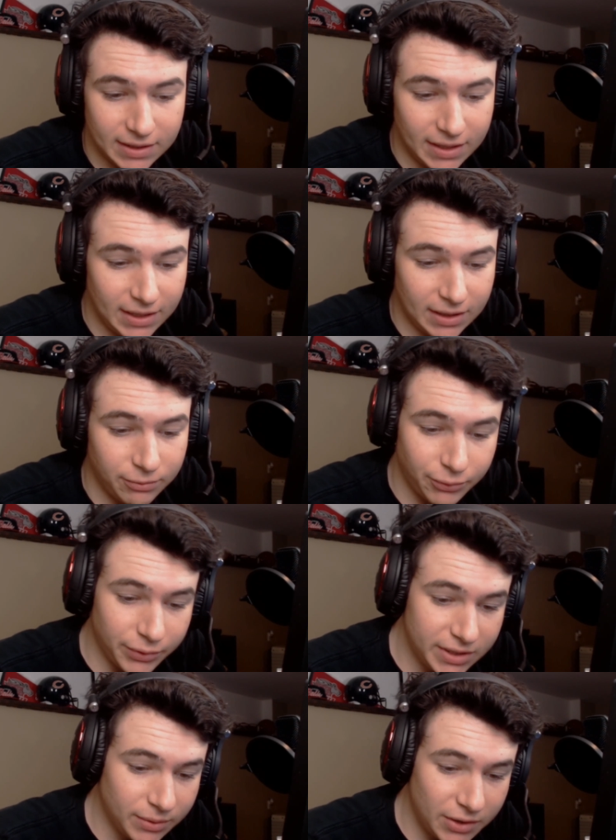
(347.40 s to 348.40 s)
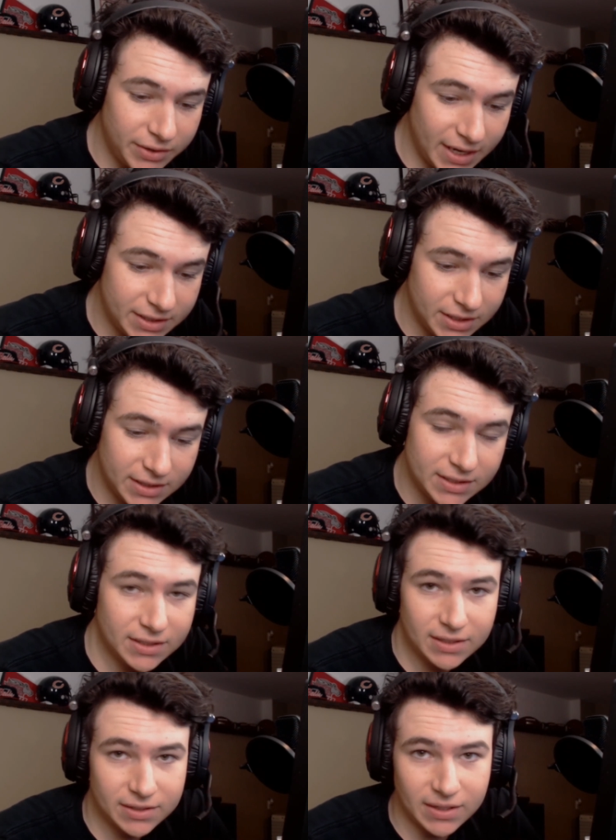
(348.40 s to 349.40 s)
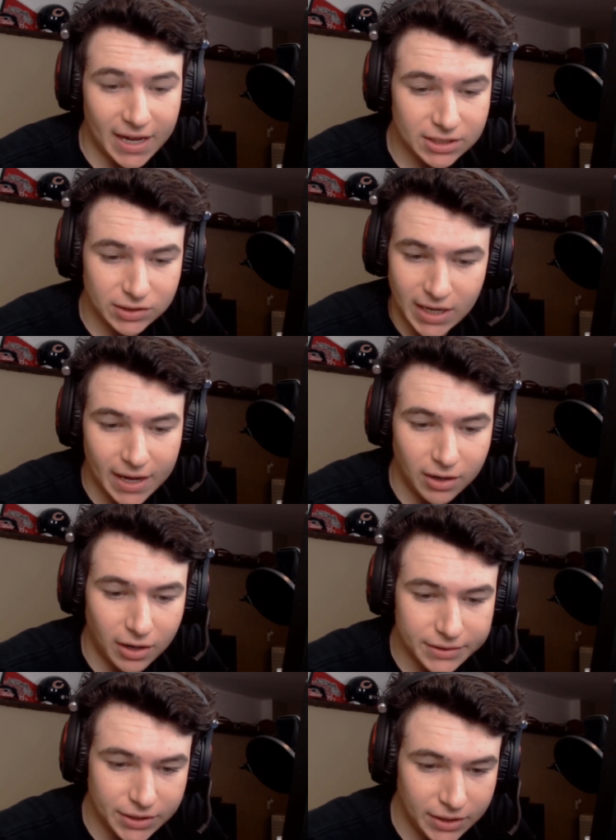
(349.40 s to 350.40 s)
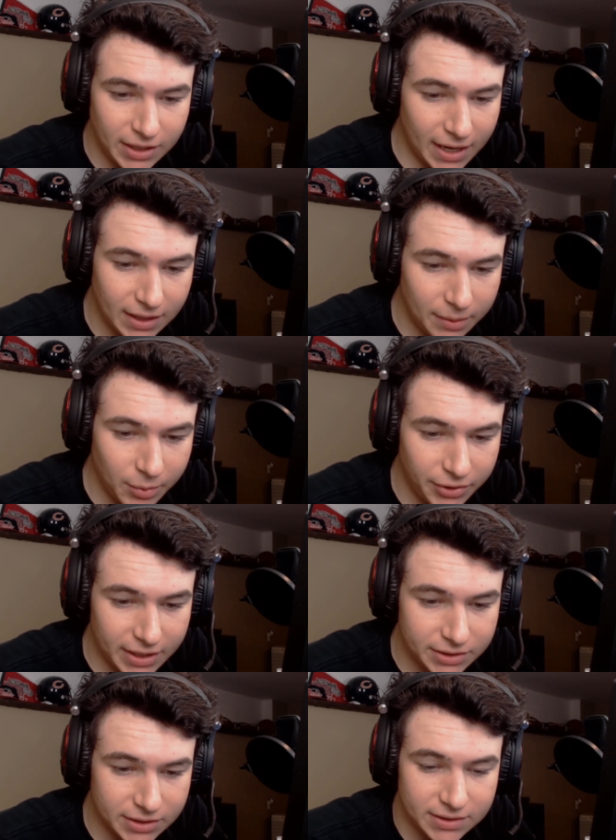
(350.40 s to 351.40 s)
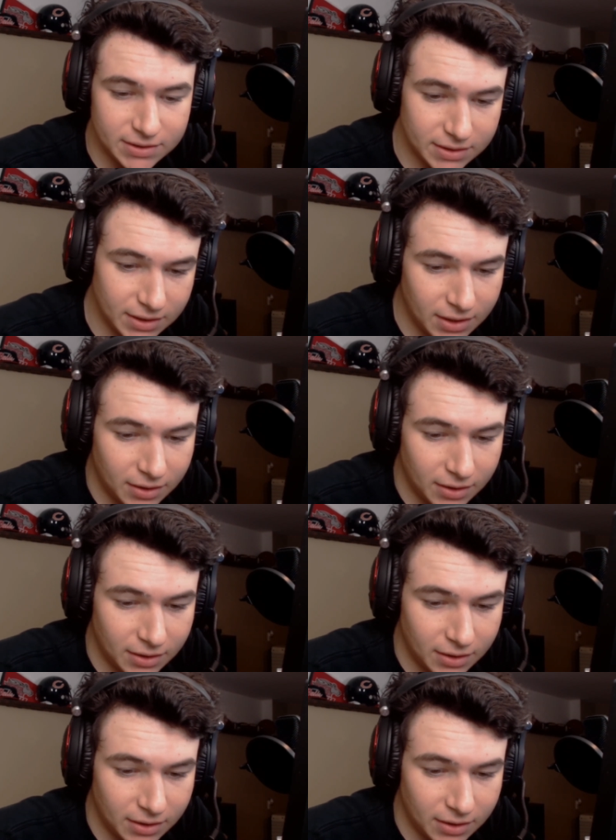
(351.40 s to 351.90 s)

getting free rotations slash not costly endgame rotations,